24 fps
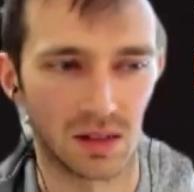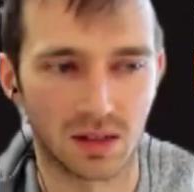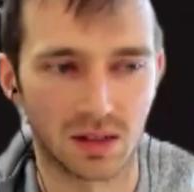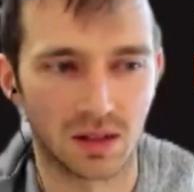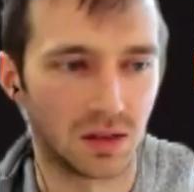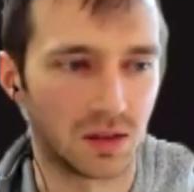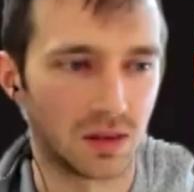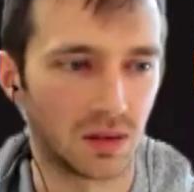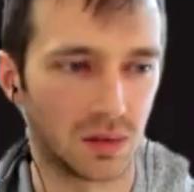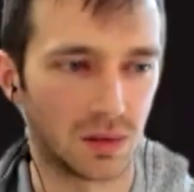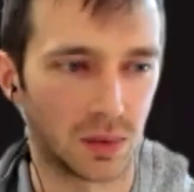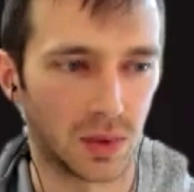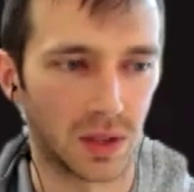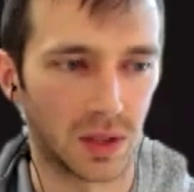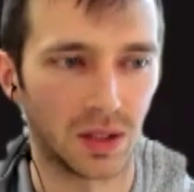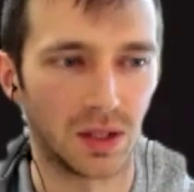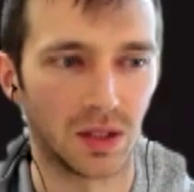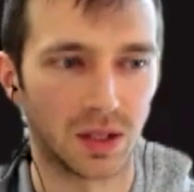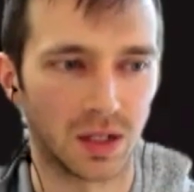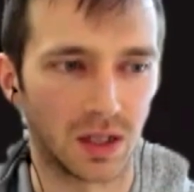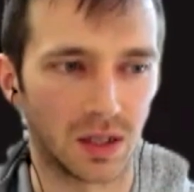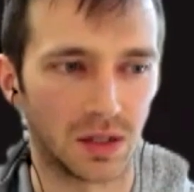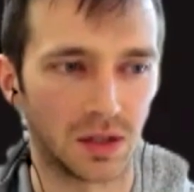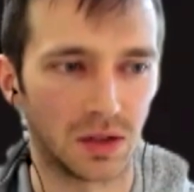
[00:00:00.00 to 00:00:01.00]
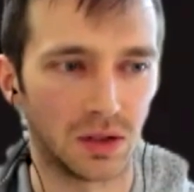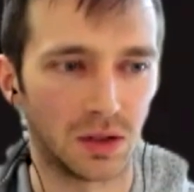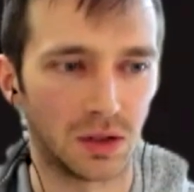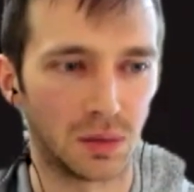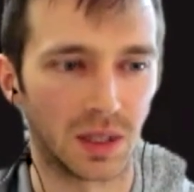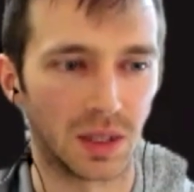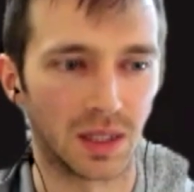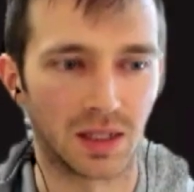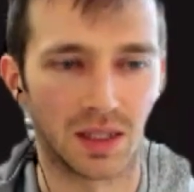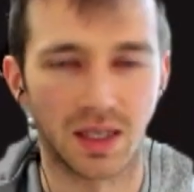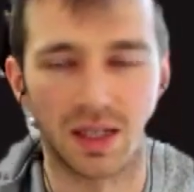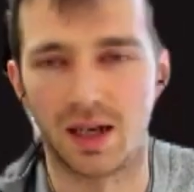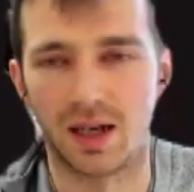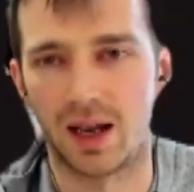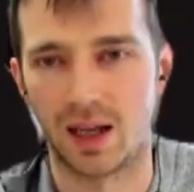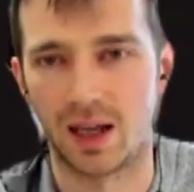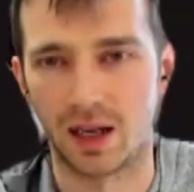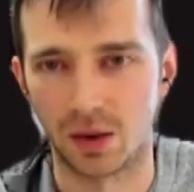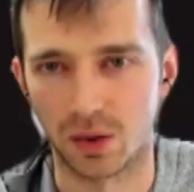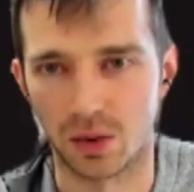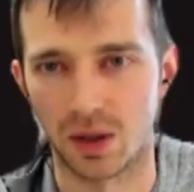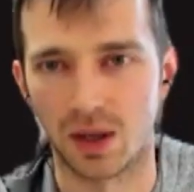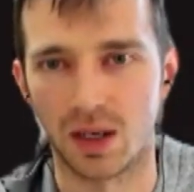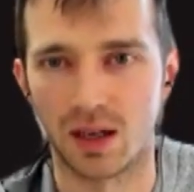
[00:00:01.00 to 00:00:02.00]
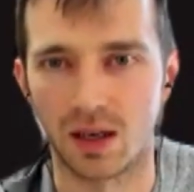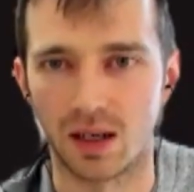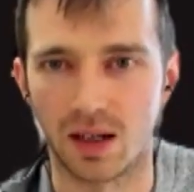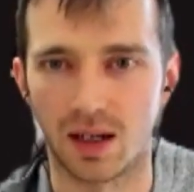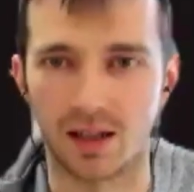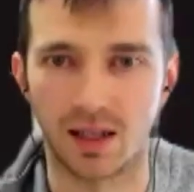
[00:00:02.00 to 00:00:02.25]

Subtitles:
So what are you going to do but get angry?